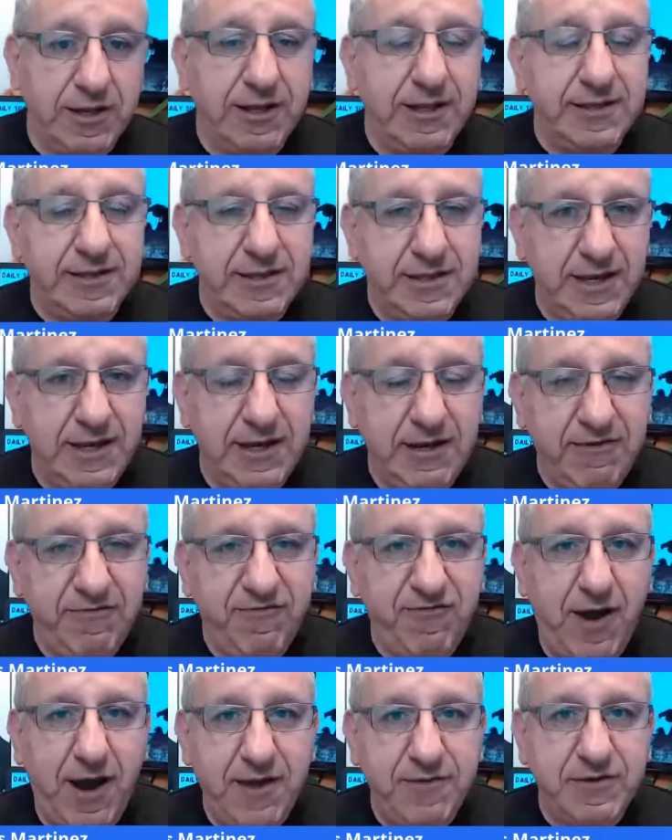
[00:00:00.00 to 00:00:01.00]
A daily
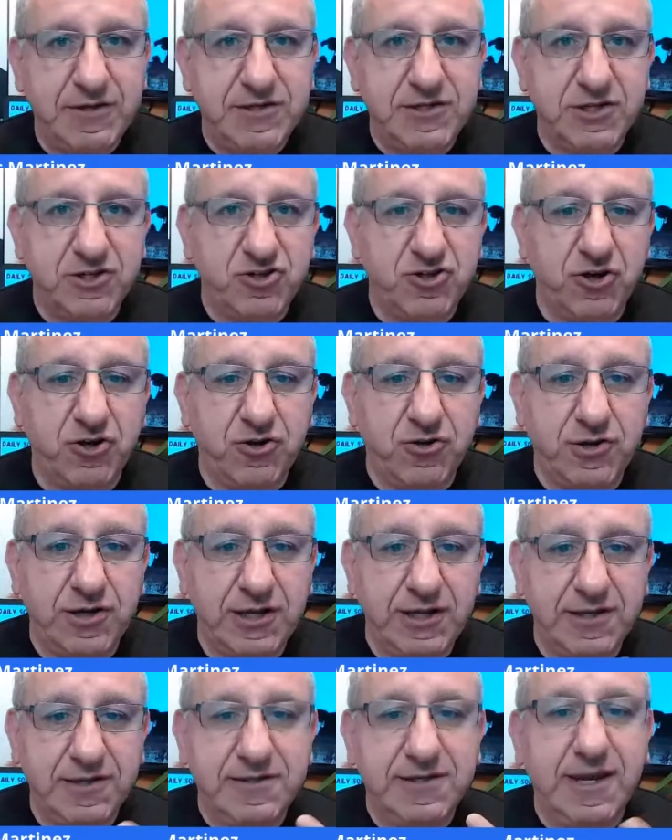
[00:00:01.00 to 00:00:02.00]
5 essential
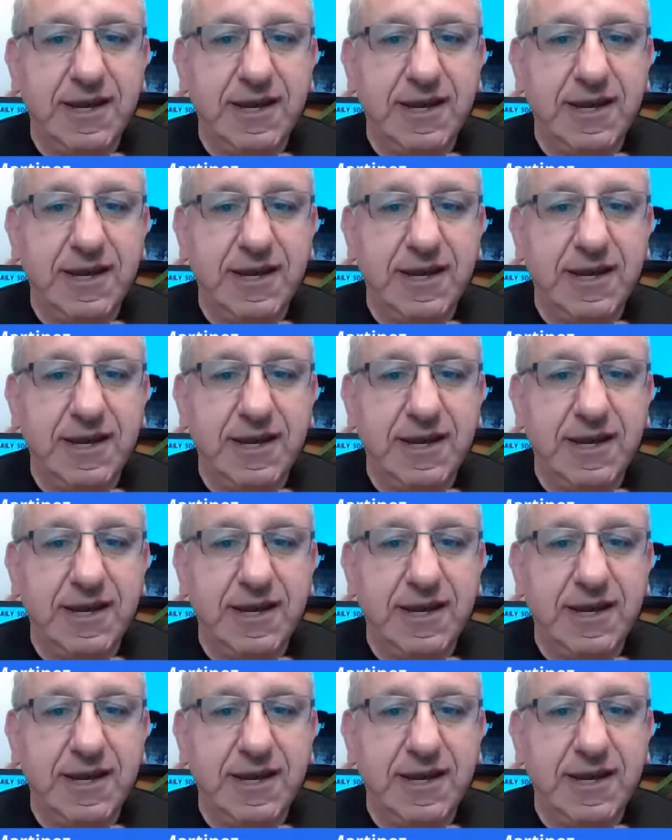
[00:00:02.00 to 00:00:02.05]
needs: